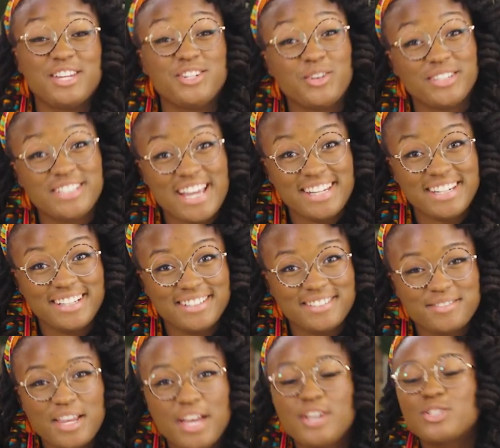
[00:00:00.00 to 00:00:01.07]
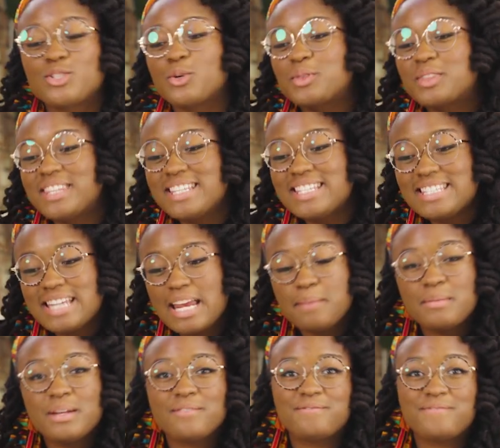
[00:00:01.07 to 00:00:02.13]
in your data. So this
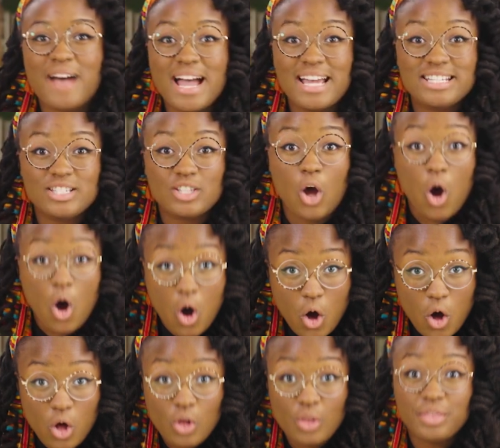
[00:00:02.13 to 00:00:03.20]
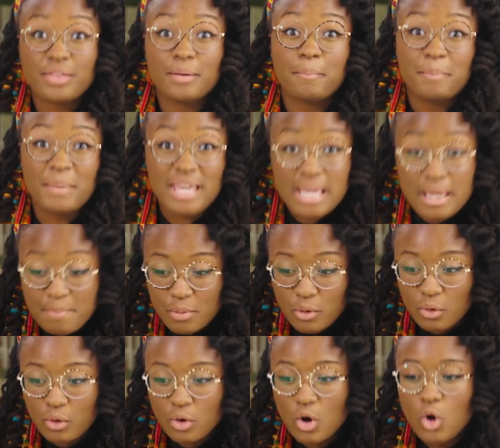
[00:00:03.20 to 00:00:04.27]
statement finds all the
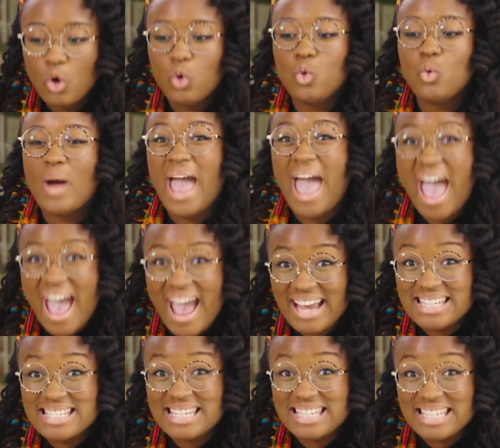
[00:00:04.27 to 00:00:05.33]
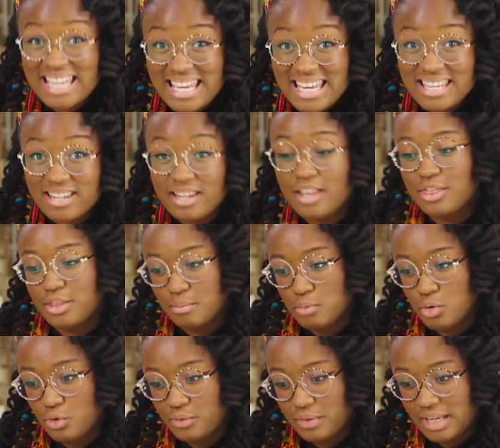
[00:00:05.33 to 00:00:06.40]
people who acted in the
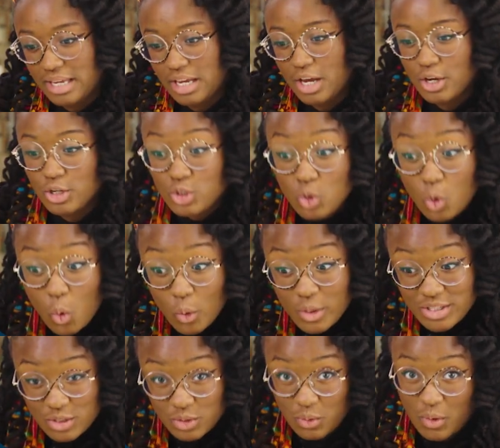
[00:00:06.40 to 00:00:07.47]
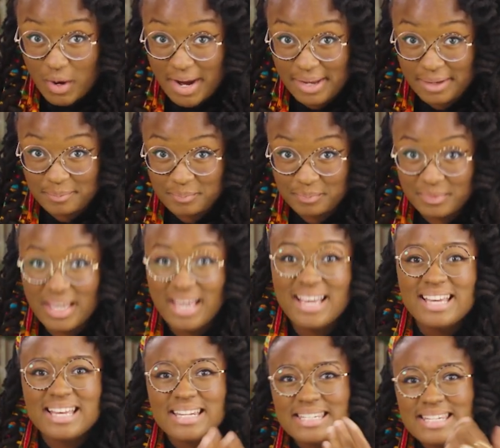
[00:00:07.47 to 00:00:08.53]
movie Toy Story.
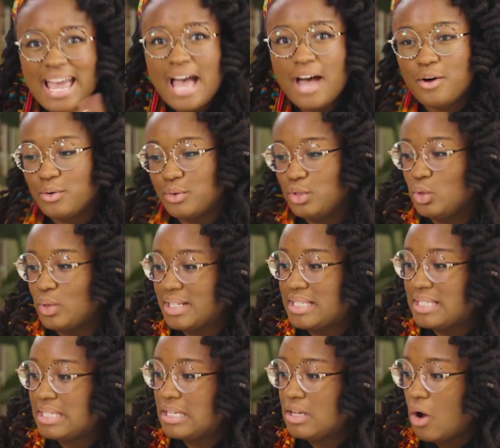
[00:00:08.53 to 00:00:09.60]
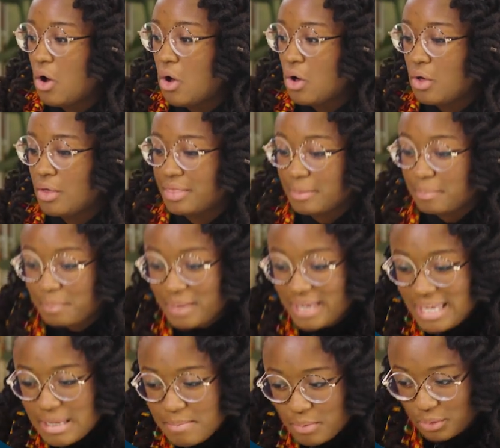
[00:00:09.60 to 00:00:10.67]
Now you can see all the
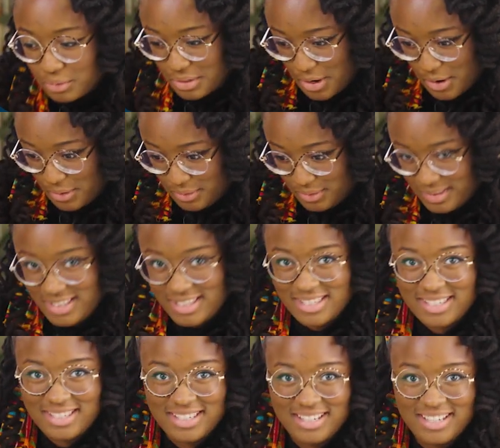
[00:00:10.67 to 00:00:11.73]
people nodes